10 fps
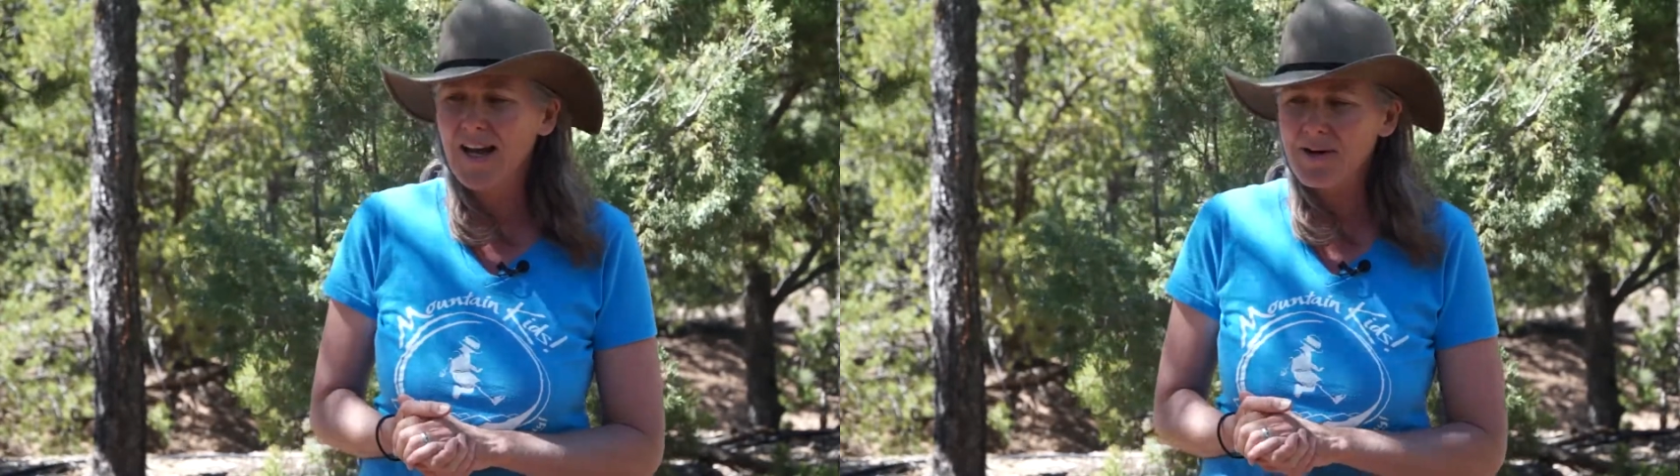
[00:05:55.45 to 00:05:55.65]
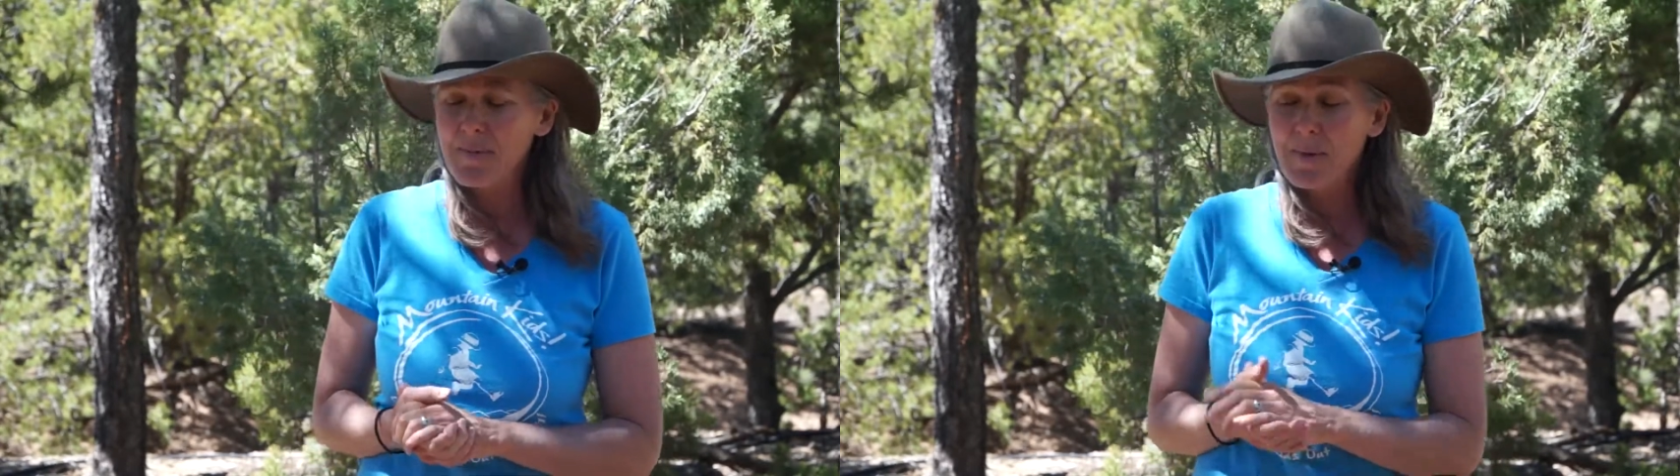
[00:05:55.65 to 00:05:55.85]

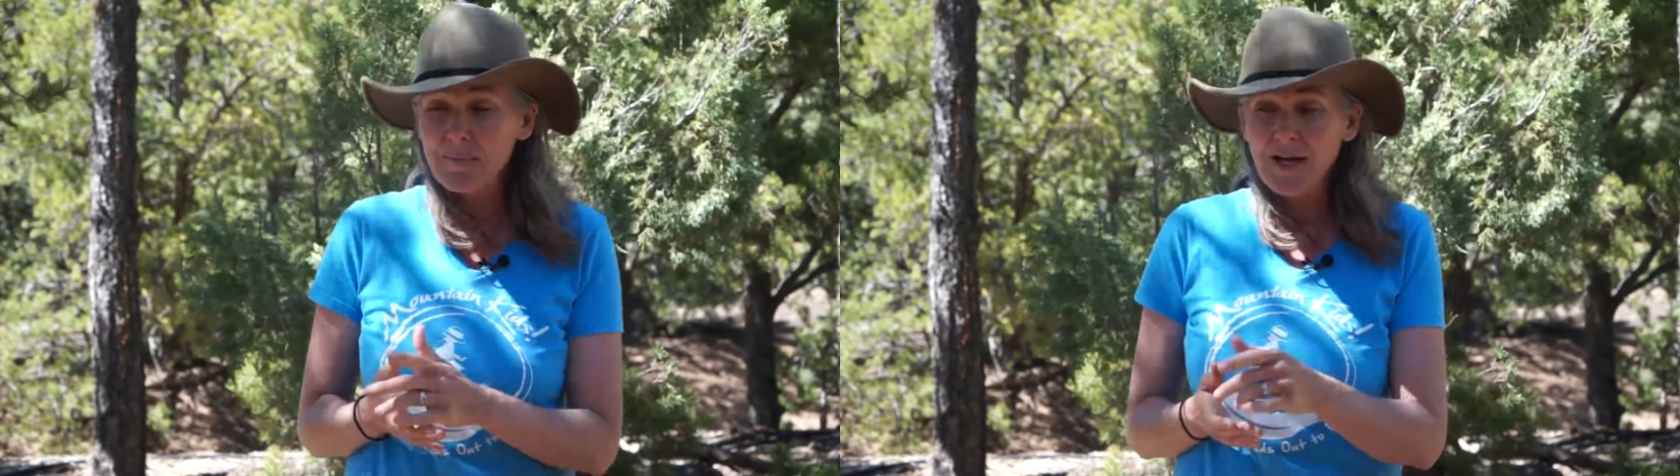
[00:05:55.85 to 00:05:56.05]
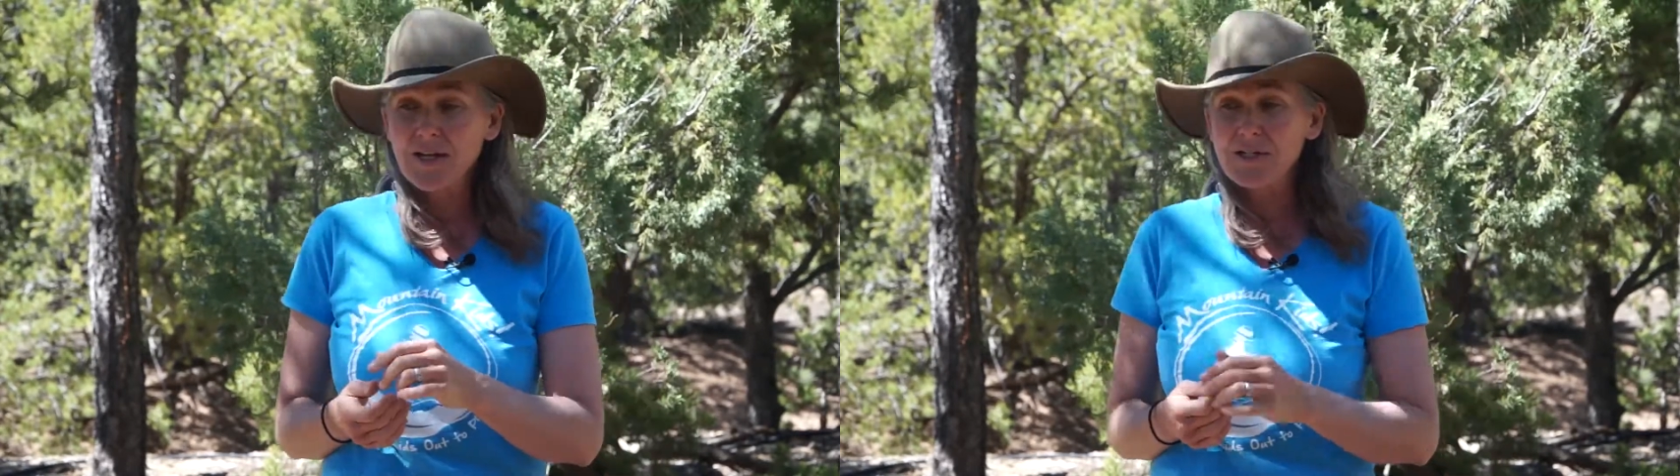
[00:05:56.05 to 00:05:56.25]
I
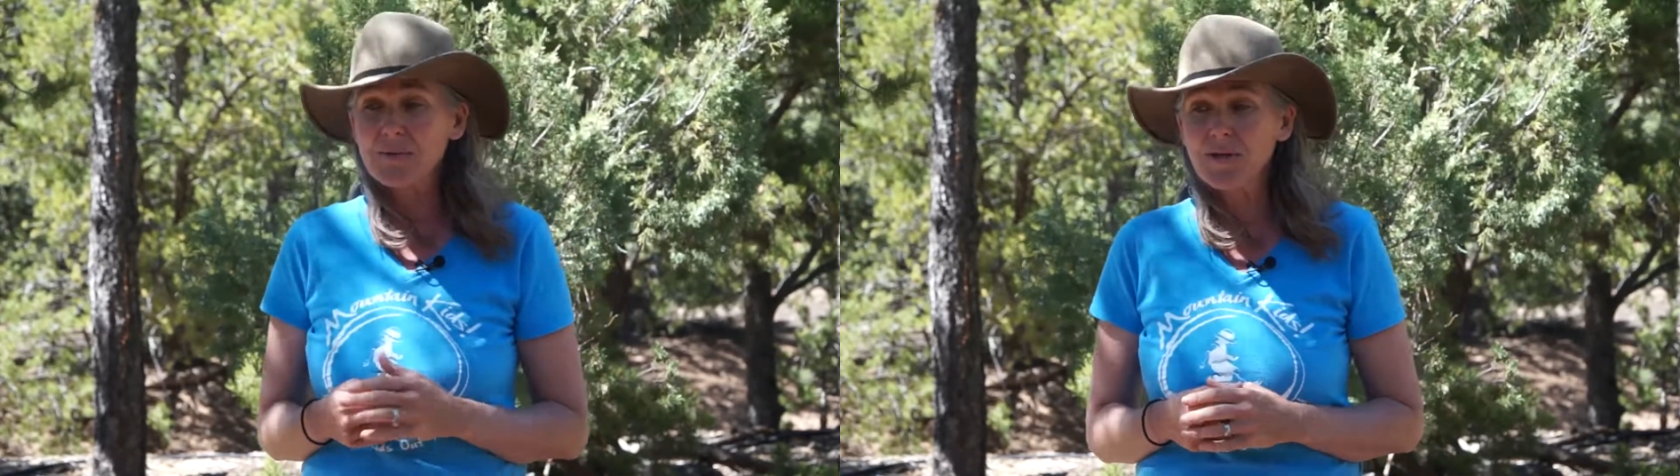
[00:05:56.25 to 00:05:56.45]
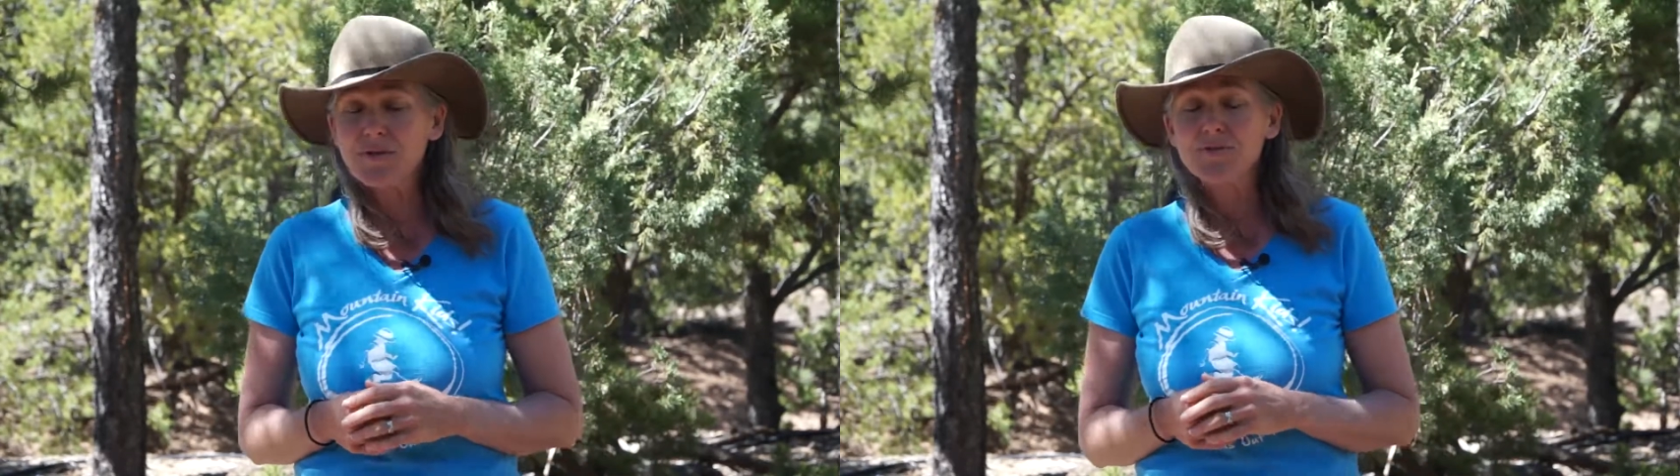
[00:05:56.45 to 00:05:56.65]
remember
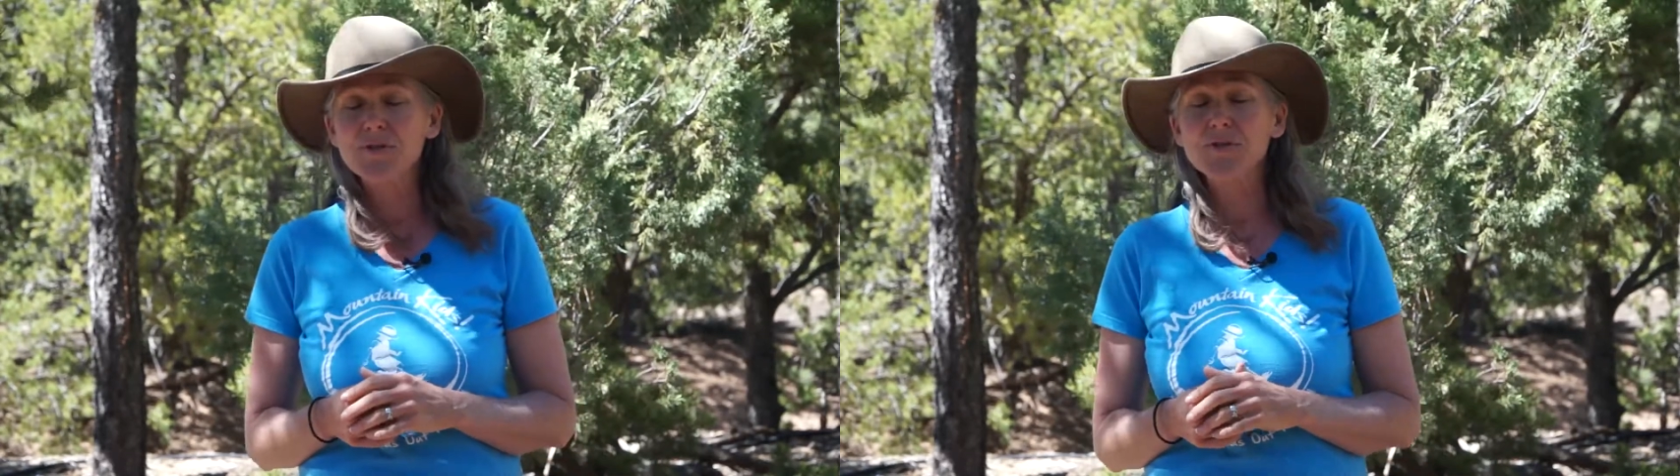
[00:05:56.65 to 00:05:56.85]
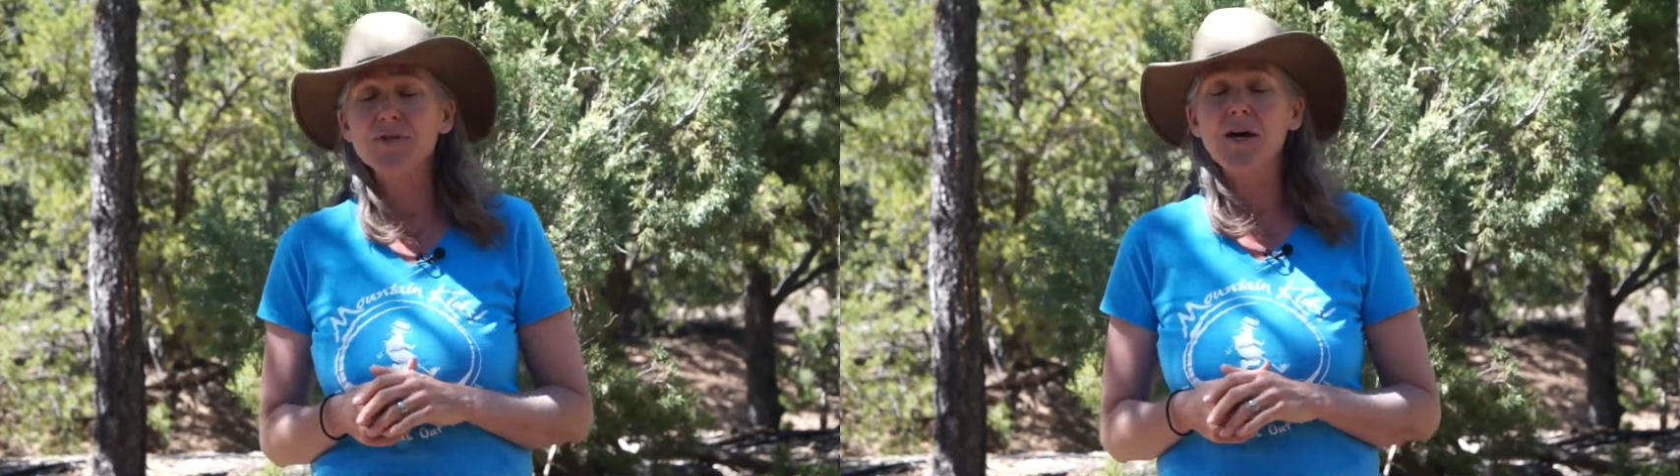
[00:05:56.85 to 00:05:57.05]
actually when I first